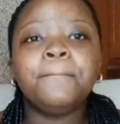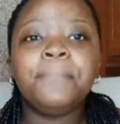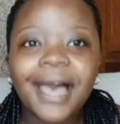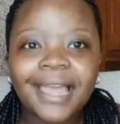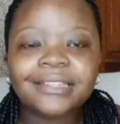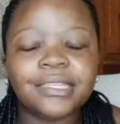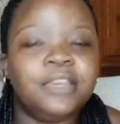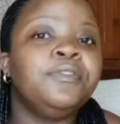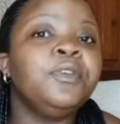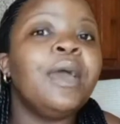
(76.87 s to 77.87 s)
But
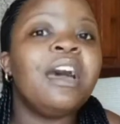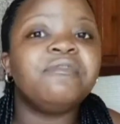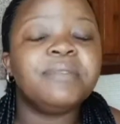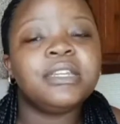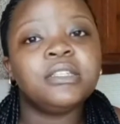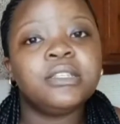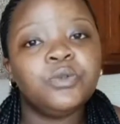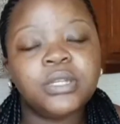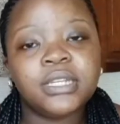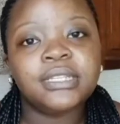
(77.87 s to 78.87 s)
if you have been a
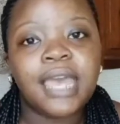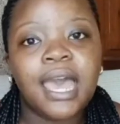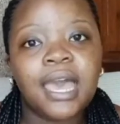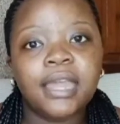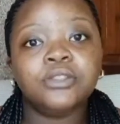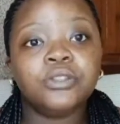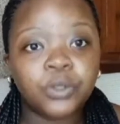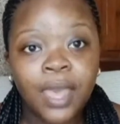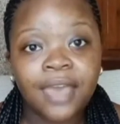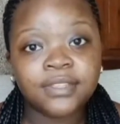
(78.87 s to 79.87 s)
student and
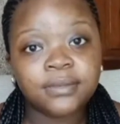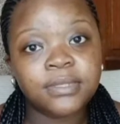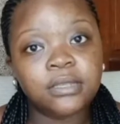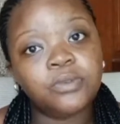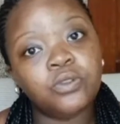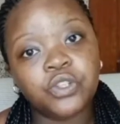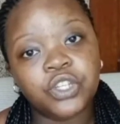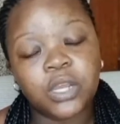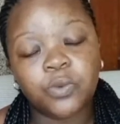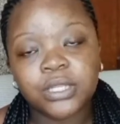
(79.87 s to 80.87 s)
you have some tips to
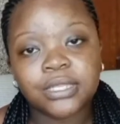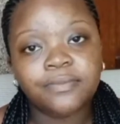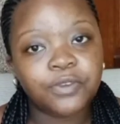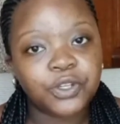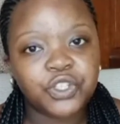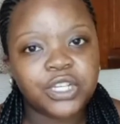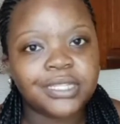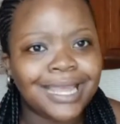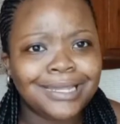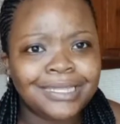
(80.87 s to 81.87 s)
share with some first
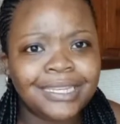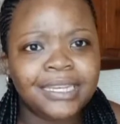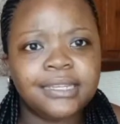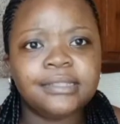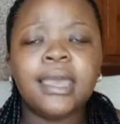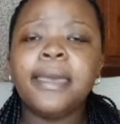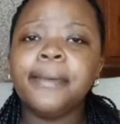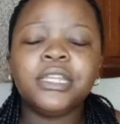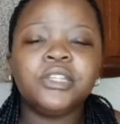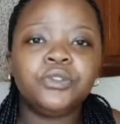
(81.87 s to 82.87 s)
years and seniors,
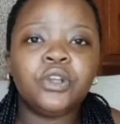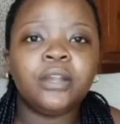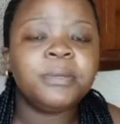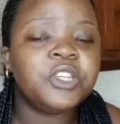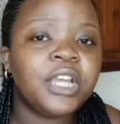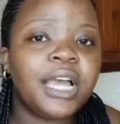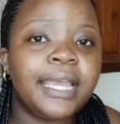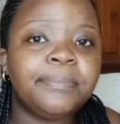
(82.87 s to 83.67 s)
please do not be shy.